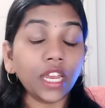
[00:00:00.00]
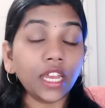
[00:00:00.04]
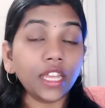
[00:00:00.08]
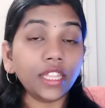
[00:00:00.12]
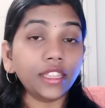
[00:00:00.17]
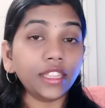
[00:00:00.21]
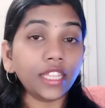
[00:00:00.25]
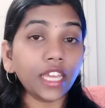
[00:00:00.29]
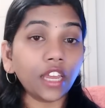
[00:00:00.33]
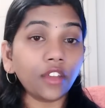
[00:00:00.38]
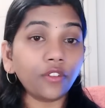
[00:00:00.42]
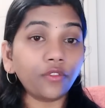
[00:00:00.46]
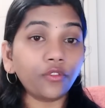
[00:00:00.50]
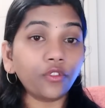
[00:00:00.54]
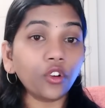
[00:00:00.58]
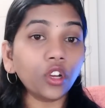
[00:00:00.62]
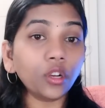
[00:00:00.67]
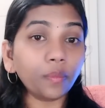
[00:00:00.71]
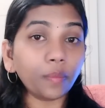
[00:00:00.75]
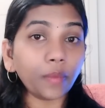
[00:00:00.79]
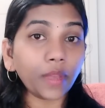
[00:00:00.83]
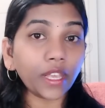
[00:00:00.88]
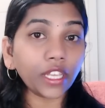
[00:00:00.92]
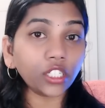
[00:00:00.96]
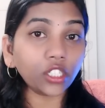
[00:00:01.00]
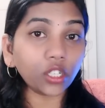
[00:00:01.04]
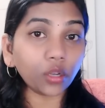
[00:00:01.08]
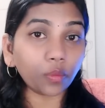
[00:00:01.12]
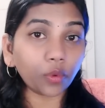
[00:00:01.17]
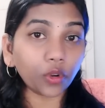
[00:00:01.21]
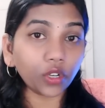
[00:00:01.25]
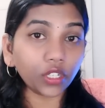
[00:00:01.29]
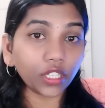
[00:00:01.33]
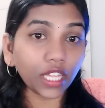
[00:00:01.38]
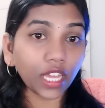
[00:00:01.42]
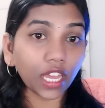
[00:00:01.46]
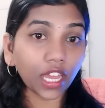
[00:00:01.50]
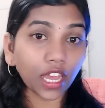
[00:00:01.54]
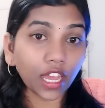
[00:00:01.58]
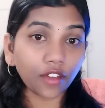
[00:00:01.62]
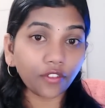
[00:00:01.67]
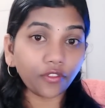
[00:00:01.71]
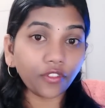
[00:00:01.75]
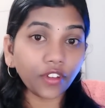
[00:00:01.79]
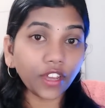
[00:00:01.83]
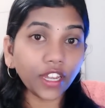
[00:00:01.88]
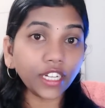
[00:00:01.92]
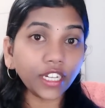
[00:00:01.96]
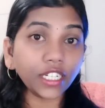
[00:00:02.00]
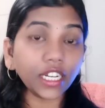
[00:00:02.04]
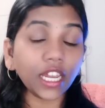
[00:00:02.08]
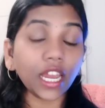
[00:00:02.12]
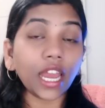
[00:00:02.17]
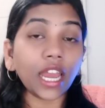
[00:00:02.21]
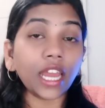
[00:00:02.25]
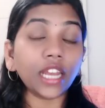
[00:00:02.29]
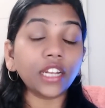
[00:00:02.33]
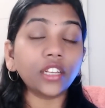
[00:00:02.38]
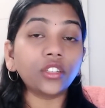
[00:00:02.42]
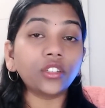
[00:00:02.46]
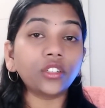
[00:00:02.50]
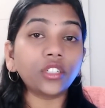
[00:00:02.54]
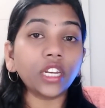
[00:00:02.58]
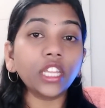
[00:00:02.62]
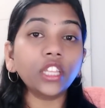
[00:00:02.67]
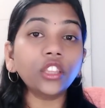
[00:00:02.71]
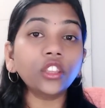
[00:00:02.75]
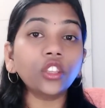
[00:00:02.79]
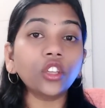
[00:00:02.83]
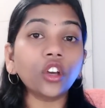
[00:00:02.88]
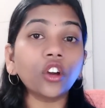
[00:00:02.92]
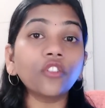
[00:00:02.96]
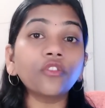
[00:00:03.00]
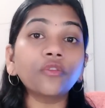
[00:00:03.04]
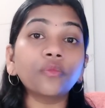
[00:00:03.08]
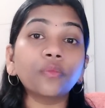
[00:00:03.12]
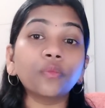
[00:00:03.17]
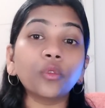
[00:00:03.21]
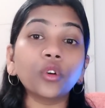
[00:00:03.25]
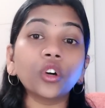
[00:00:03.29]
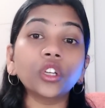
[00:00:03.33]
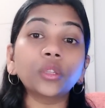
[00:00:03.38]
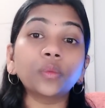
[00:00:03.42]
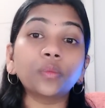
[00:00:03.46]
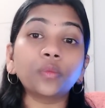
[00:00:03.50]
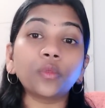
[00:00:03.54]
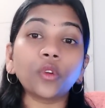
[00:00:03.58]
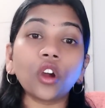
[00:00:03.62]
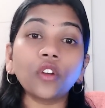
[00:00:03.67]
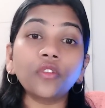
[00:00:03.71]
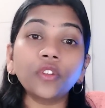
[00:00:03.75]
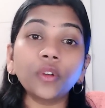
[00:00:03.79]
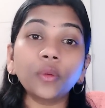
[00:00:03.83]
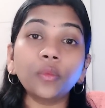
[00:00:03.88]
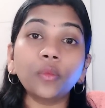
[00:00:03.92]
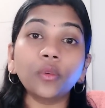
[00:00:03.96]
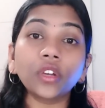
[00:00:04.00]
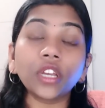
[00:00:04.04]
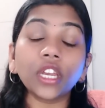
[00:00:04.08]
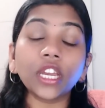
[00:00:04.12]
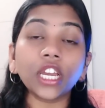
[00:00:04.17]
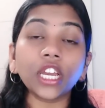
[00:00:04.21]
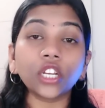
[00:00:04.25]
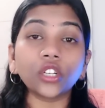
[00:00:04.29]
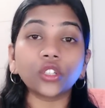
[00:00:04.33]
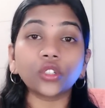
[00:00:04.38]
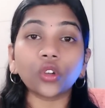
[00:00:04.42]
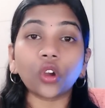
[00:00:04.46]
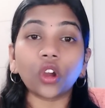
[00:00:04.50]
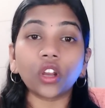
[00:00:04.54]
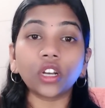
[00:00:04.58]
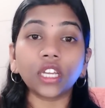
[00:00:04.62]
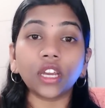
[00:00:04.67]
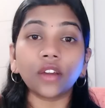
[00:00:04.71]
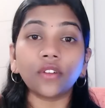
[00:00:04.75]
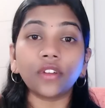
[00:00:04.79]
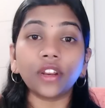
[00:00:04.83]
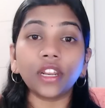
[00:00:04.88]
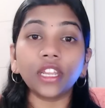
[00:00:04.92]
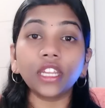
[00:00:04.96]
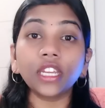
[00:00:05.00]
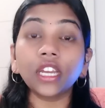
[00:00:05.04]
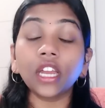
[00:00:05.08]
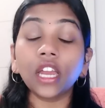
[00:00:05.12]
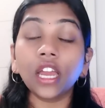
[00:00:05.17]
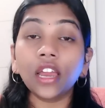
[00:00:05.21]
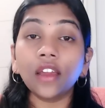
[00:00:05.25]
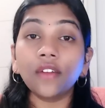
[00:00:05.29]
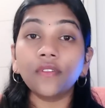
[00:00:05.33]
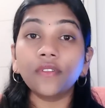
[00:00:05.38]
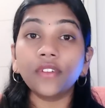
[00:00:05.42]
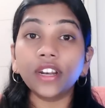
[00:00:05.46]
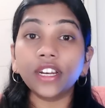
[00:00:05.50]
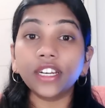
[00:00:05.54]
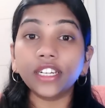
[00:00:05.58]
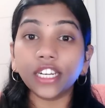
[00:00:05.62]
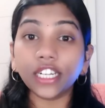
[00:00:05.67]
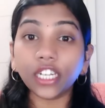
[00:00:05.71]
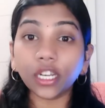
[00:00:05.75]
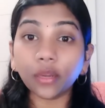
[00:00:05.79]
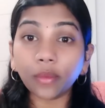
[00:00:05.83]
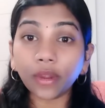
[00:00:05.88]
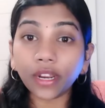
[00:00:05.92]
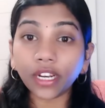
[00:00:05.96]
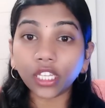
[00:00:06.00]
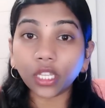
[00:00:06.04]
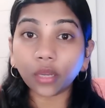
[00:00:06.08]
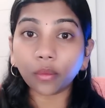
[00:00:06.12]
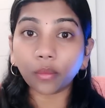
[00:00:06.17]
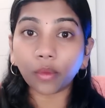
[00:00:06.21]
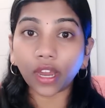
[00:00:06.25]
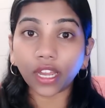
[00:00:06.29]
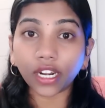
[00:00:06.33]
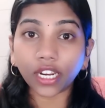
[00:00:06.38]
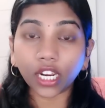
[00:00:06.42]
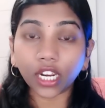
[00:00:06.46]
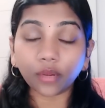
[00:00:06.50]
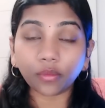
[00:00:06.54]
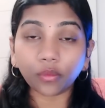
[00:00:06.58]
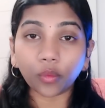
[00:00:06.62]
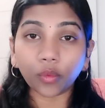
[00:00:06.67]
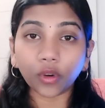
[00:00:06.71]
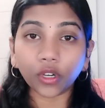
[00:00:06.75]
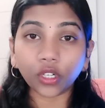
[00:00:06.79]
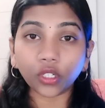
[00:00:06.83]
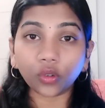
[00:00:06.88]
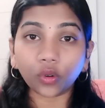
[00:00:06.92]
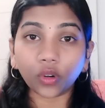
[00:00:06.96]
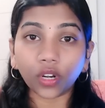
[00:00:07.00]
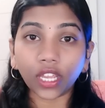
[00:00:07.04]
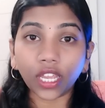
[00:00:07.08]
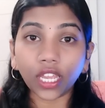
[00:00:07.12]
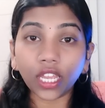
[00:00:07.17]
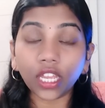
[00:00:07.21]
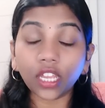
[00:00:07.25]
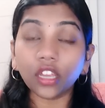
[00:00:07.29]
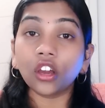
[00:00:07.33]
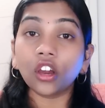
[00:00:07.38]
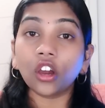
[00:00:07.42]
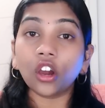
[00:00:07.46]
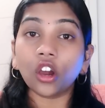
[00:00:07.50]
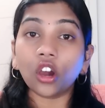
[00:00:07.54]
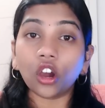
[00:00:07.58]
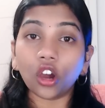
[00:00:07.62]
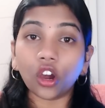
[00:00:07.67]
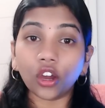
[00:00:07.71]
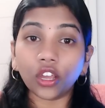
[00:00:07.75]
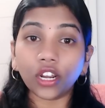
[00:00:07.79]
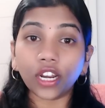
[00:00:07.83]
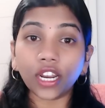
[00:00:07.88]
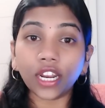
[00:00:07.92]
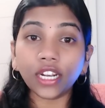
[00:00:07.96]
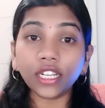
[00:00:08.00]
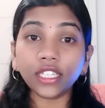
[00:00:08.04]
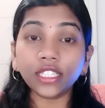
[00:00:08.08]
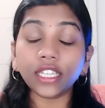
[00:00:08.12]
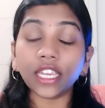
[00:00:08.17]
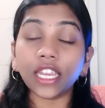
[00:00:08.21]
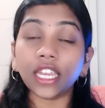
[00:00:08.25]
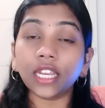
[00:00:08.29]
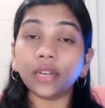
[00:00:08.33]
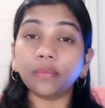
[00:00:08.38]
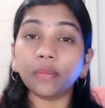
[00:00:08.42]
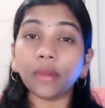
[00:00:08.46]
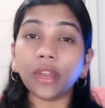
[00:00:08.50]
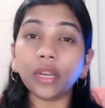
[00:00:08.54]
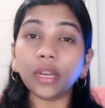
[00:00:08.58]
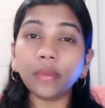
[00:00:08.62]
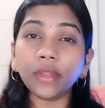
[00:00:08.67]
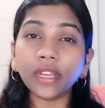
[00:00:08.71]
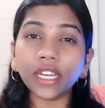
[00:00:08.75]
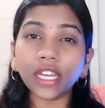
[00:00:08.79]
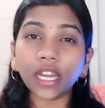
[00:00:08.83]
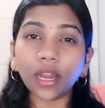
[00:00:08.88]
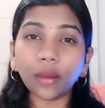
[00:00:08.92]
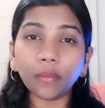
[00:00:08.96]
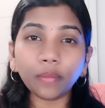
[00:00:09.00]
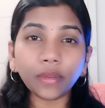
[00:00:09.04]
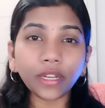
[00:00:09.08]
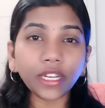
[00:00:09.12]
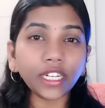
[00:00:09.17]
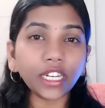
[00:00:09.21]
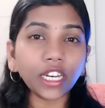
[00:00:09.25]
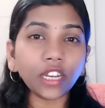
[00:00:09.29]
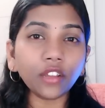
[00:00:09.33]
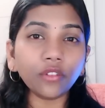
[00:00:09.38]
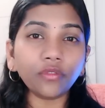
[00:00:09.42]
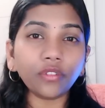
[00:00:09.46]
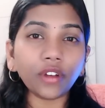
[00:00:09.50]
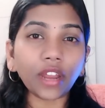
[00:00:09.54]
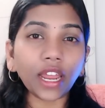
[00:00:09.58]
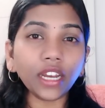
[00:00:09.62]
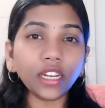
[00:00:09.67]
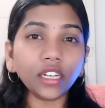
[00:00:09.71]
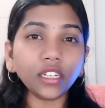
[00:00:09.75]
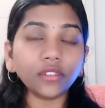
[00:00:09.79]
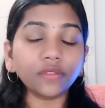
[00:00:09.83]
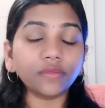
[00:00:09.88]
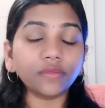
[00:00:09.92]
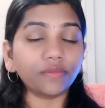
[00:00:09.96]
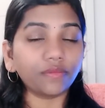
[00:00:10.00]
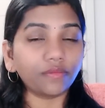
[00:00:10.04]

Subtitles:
Therefore, based upon the effect and strength of both profit booking and short covering will determine the market movement today, or else it might be completely flat.